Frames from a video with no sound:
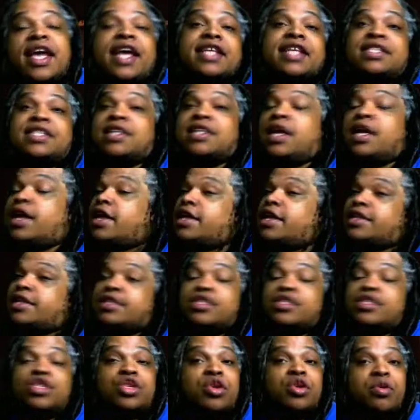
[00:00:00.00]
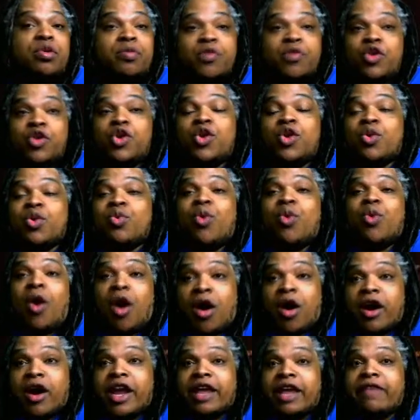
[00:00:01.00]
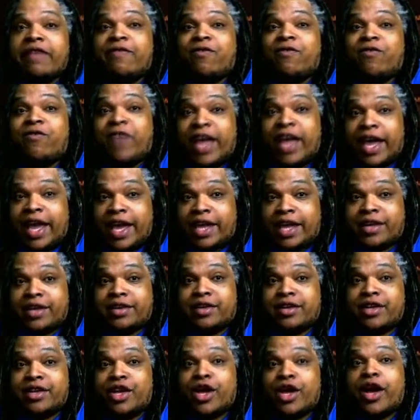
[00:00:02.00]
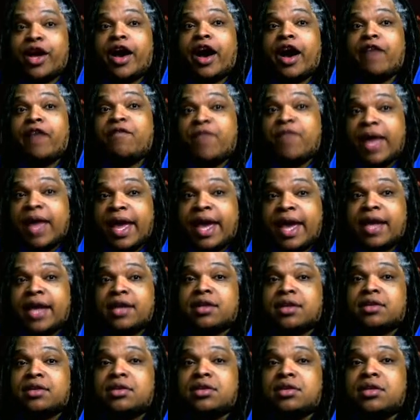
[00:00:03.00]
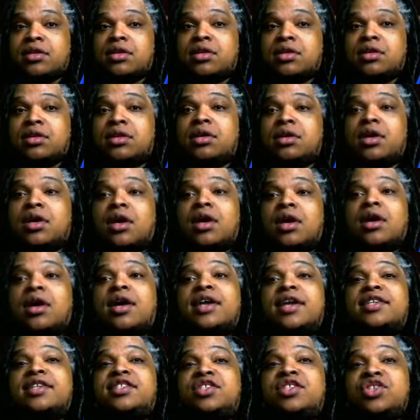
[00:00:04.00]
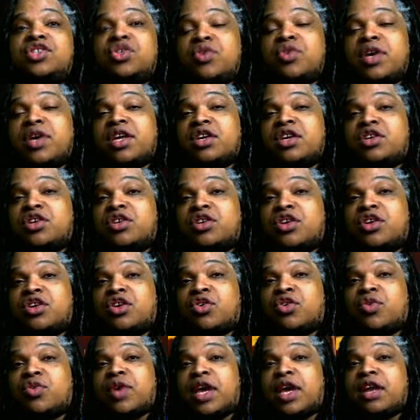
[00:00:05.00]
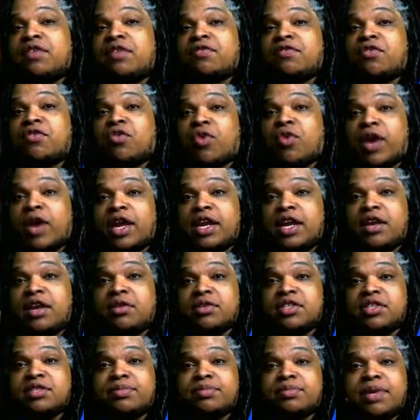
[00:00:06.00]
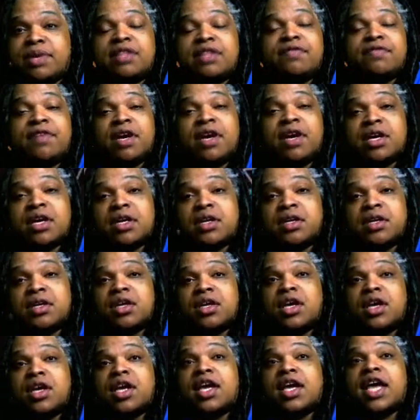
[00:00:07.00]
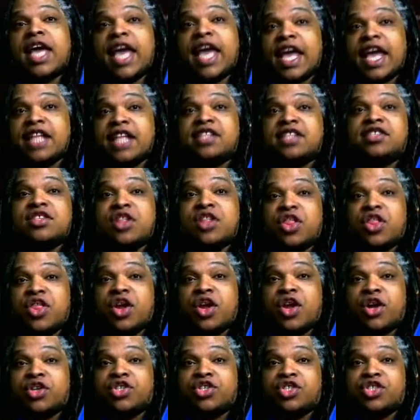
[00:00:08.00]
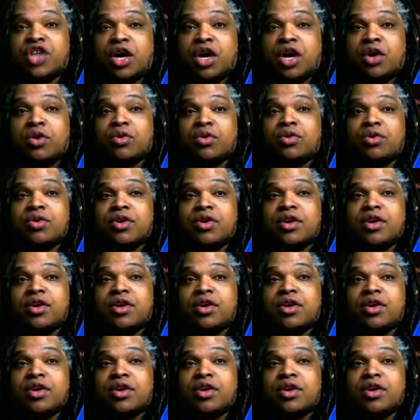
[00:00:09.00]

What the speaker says: It's you. You are a fan. A fan. Until you get a creative credit on this motherfucker, it's their show.